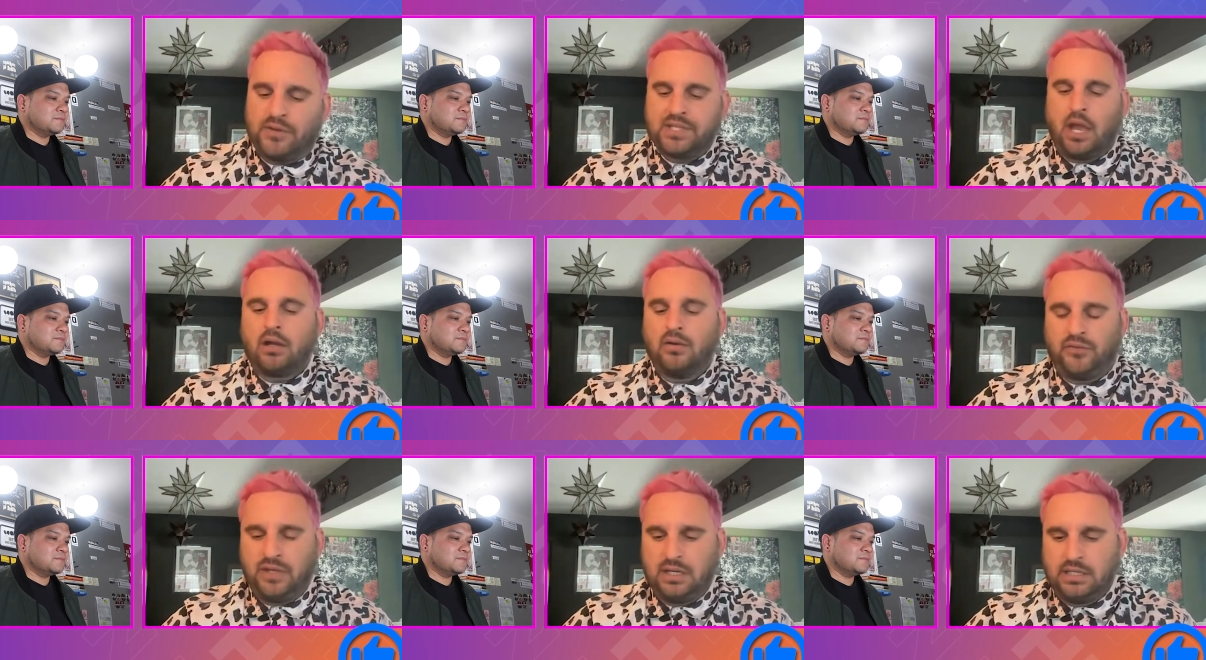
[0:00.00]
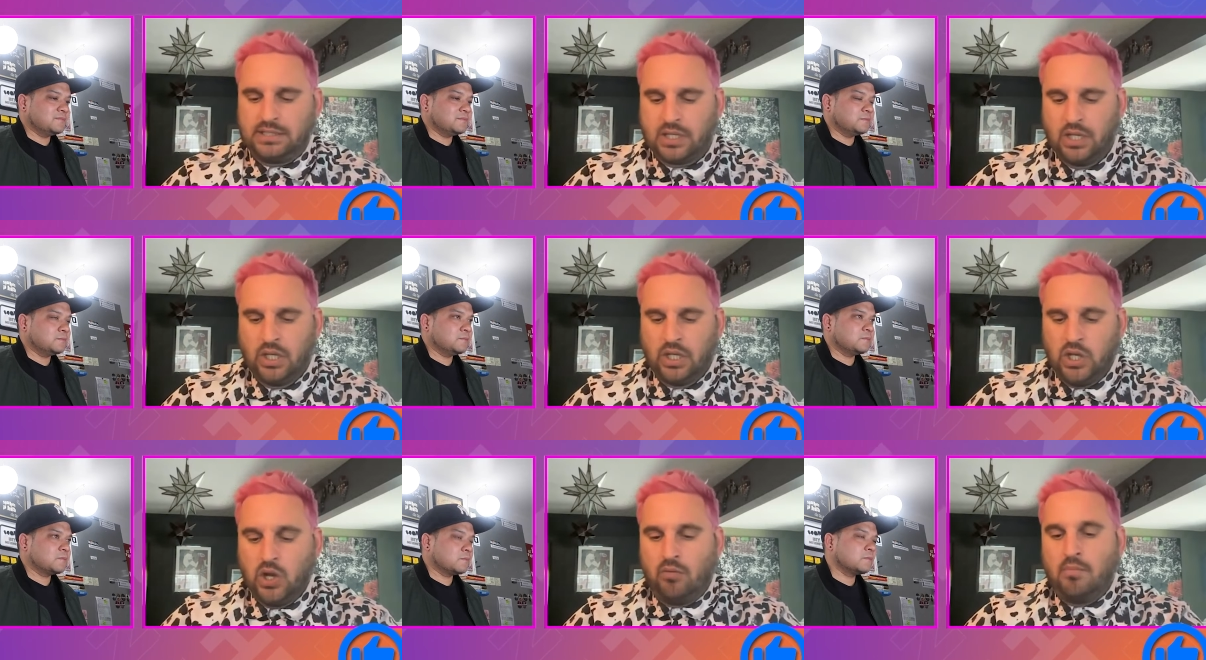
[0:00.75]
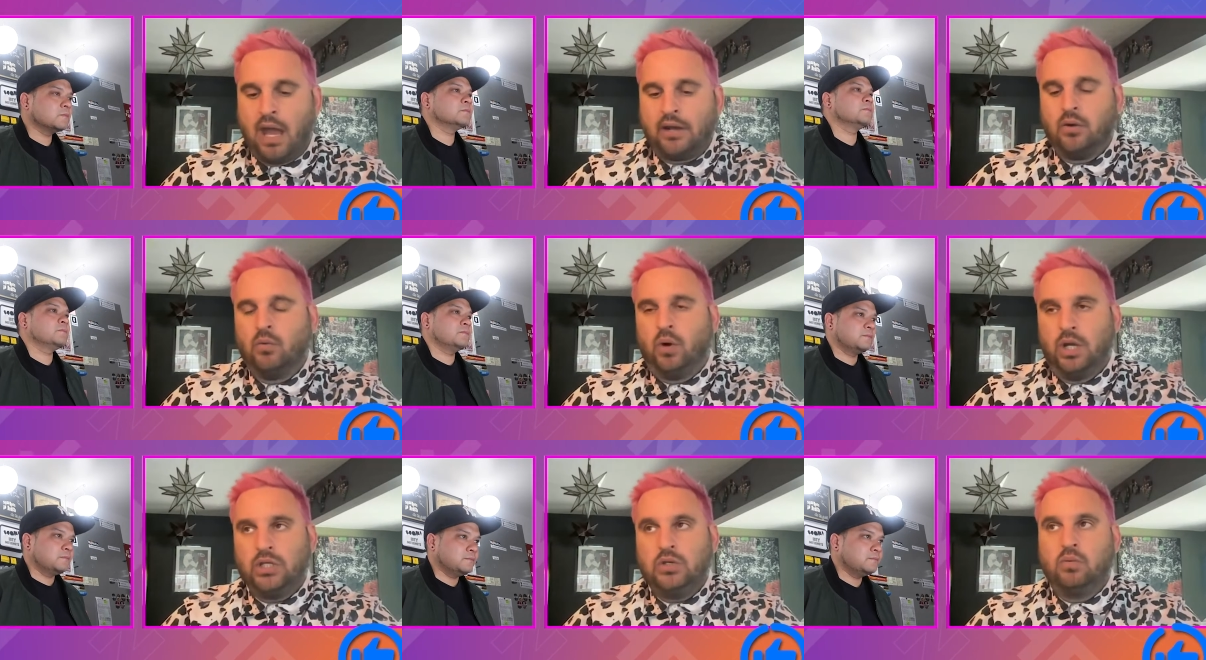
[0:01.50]
Speaker 1: photography is no matter
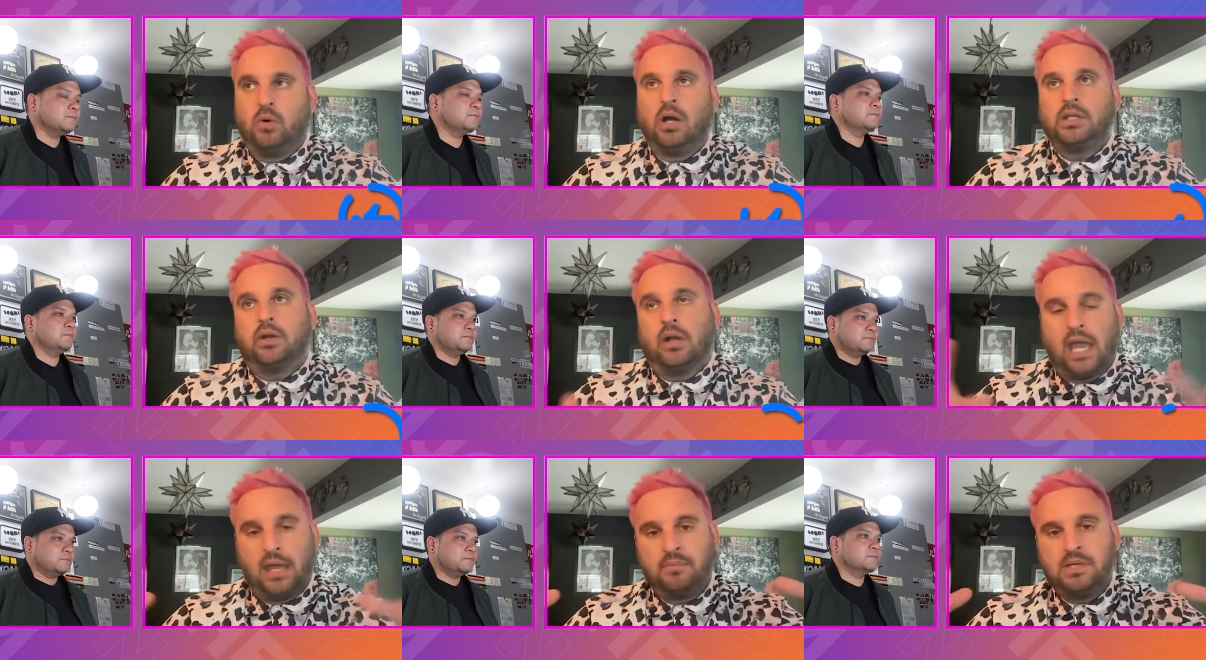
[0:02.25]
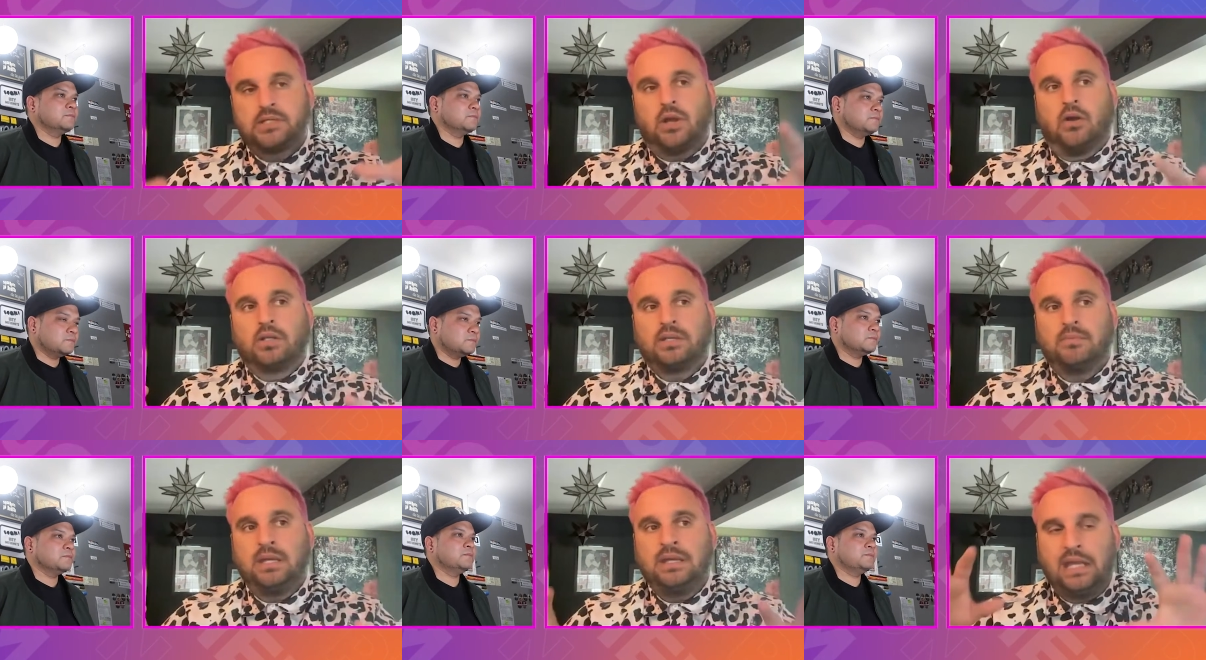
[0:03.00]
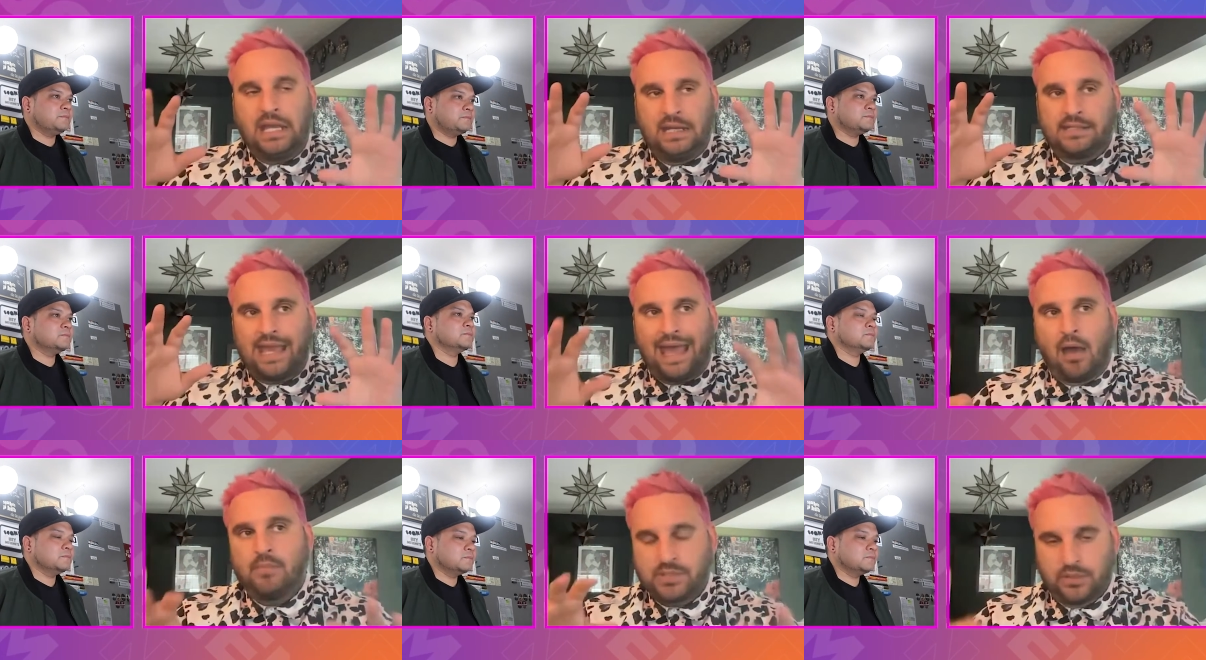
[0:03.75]
what you want your end piece of art to be, it is
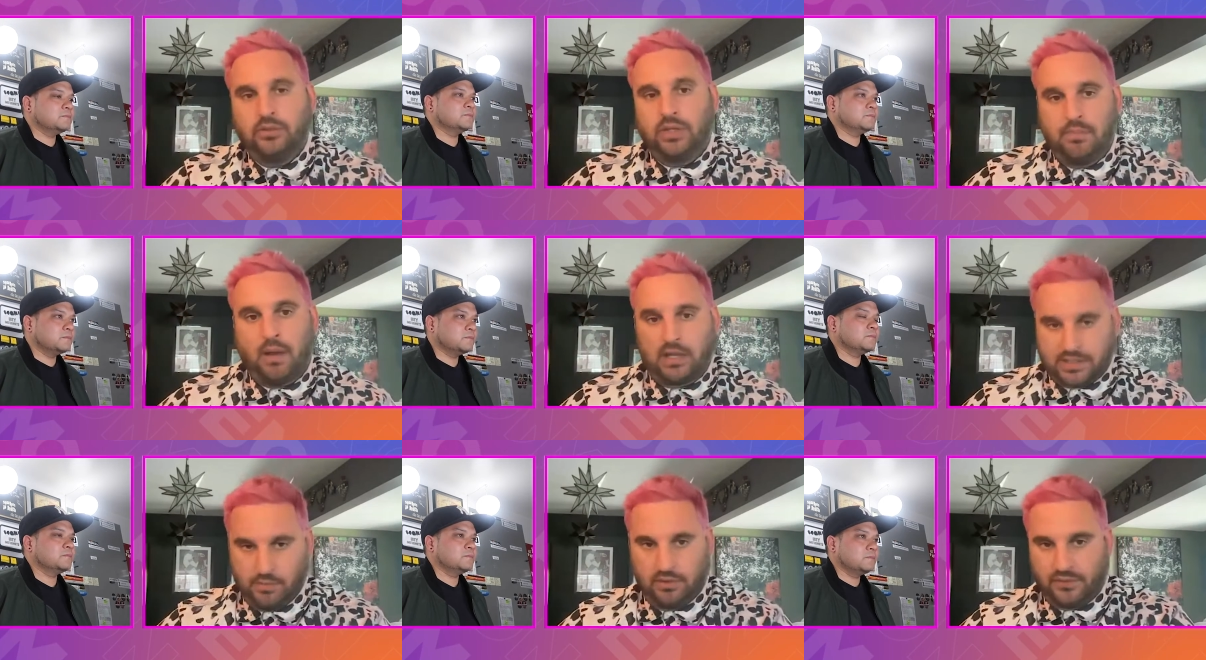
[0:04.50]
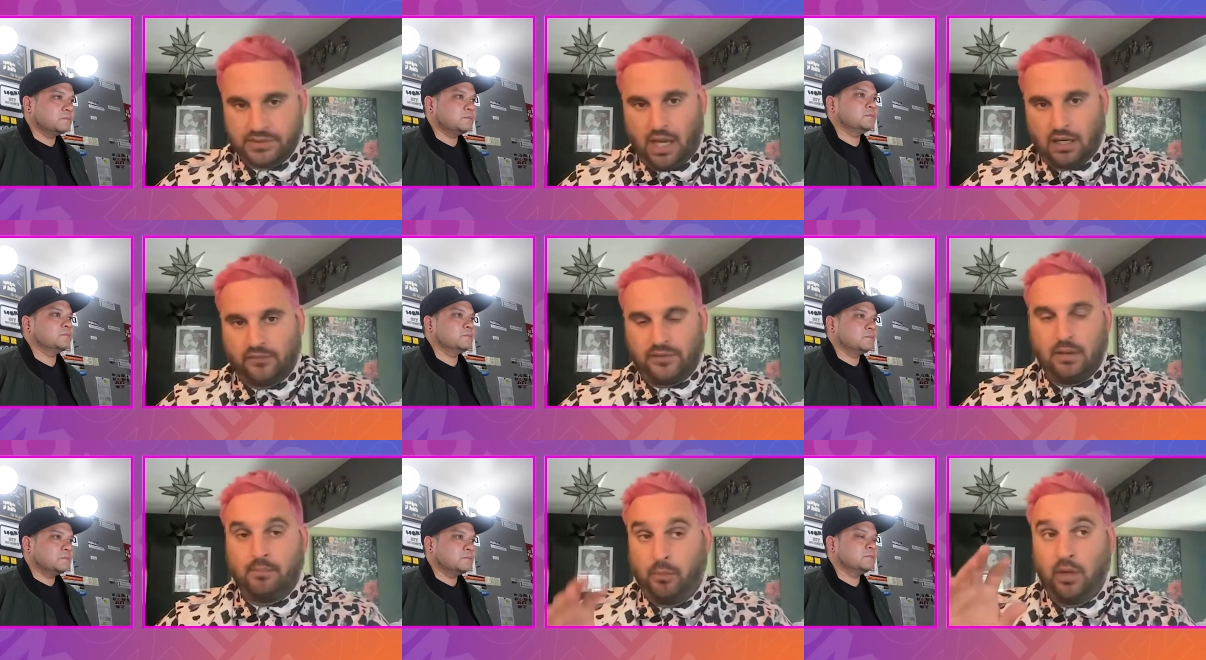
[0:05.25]
absolutely possible in photography.